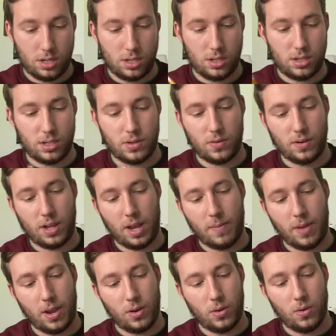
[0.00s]
So I've got
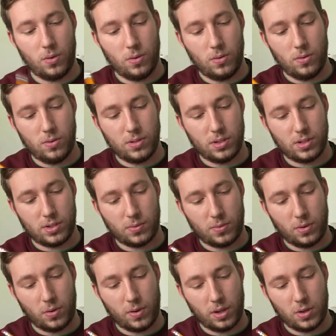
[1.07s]
my holes, just real
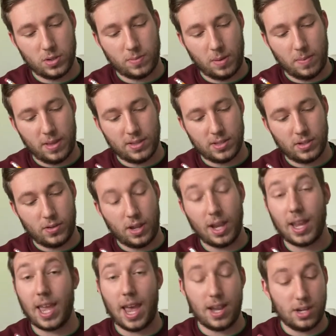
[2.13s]
quick, use my pencil.
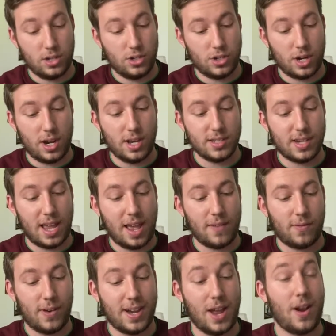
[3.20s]
Again, just
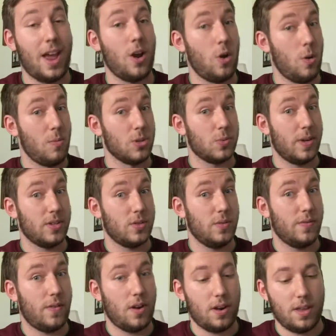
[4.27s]
halfway down. I almost went too
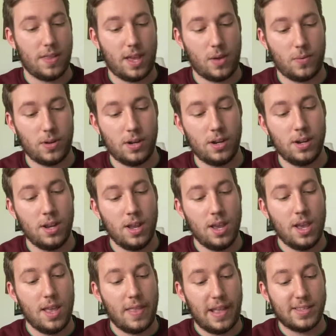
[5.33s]
far on that one.
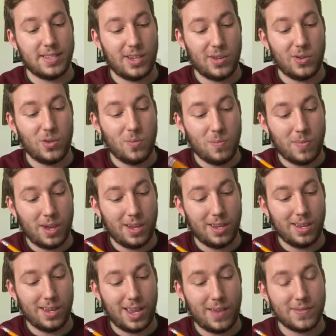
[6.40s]
That's how you
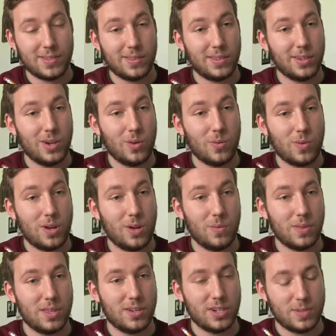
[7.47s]
might have something go wrong
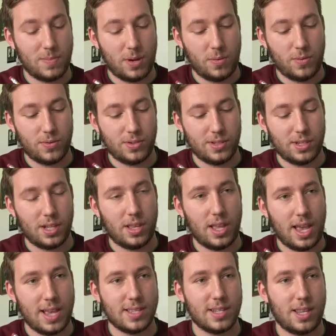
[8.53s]
with your experiment, which is the
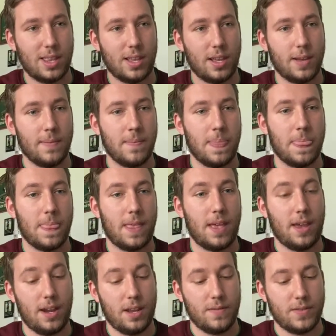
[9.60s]
last thing that
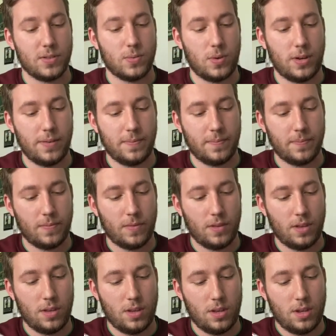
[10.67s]
any of us want.
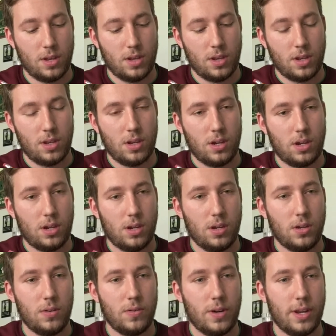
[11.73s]

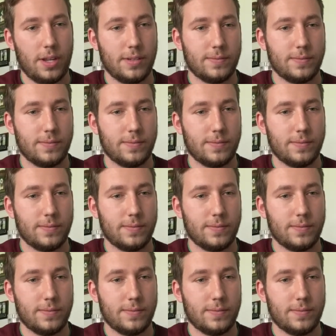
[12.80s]
All right.